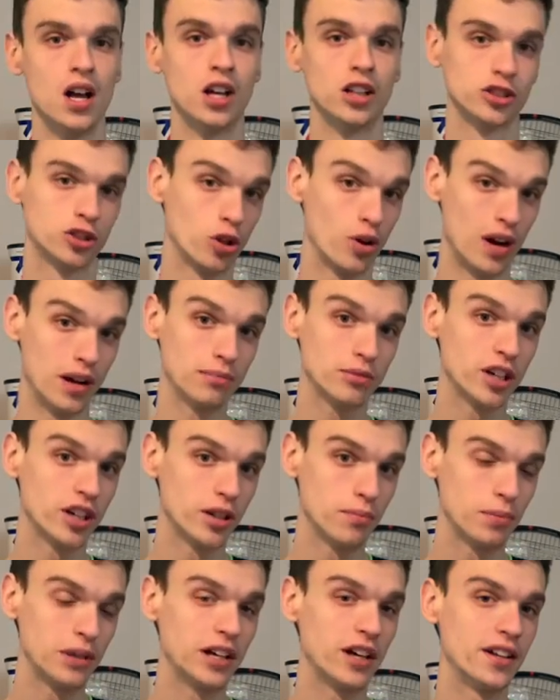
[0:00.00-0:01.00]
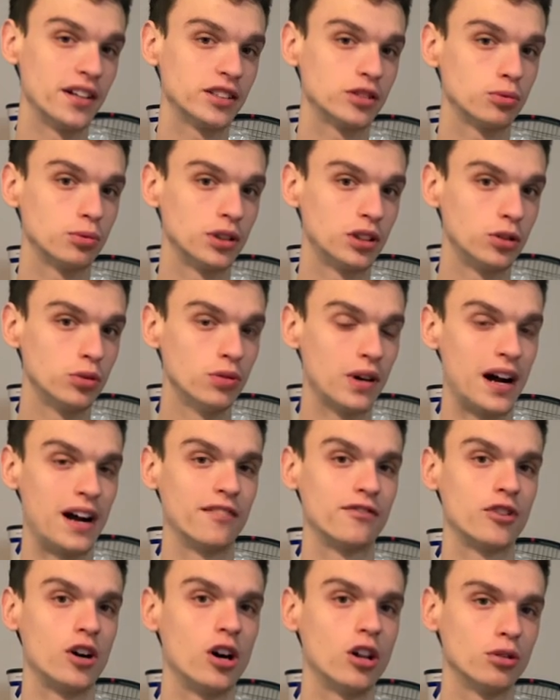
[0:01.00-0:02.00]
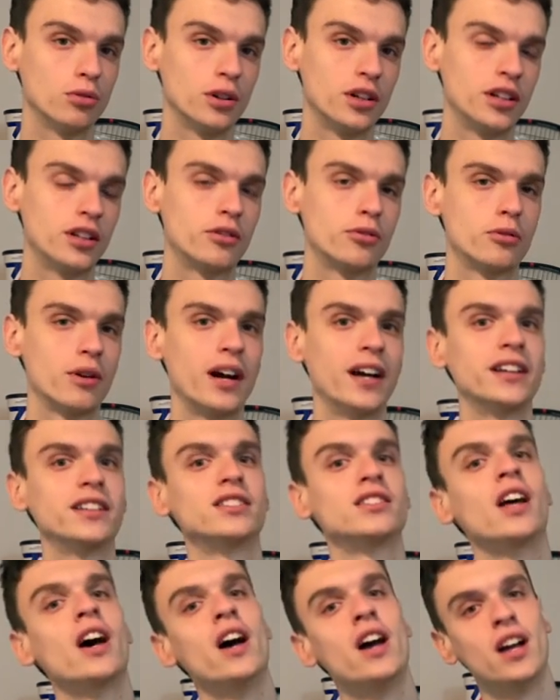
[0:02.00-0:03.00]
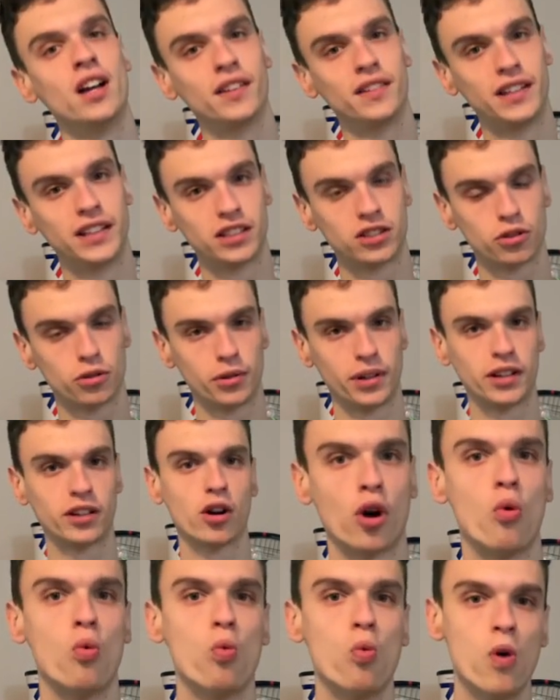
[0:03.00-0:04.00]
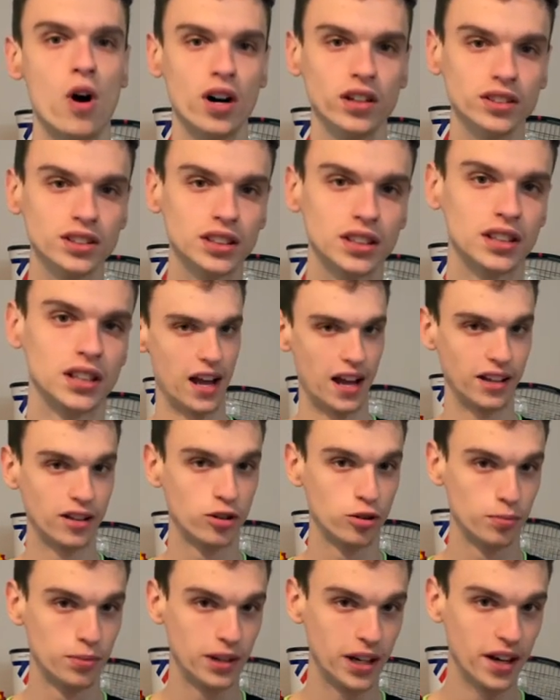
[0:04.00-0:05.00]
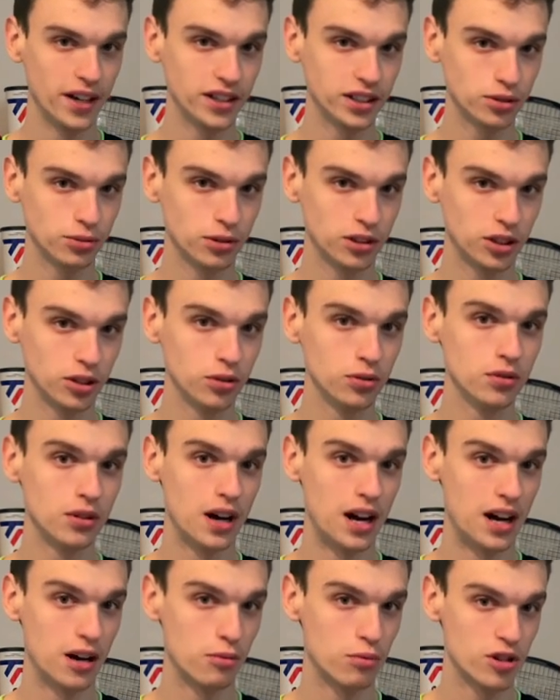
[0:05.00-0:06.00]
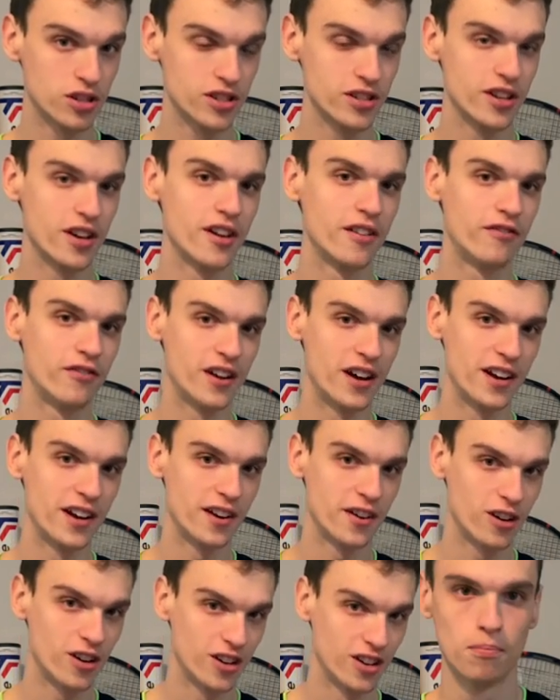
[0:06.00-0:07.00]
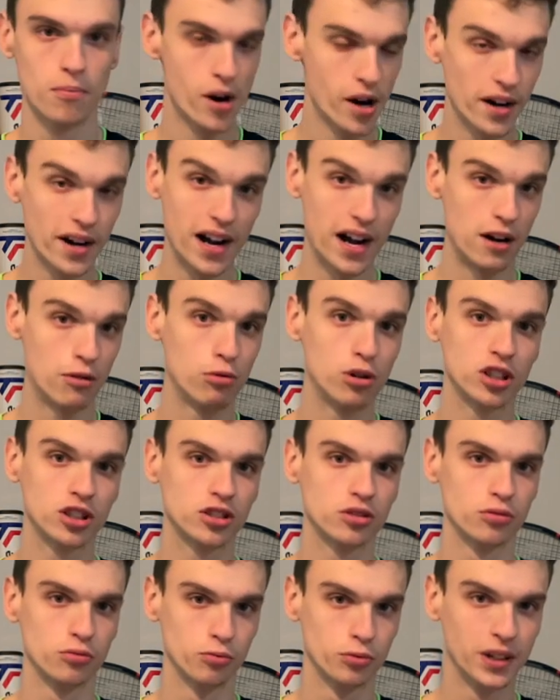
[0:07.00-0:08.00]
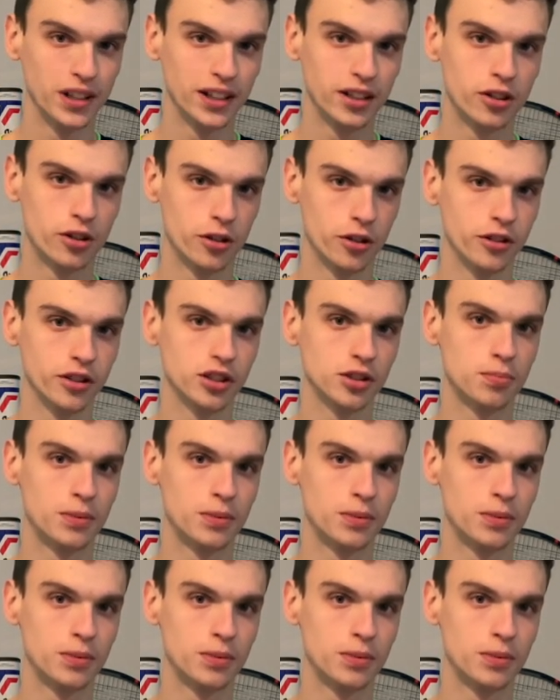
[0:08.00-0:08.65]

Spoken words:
So I'm gonna be honest with you, I've already tried this string once, and to be honest with you, I was not a fan at all. But I was really curious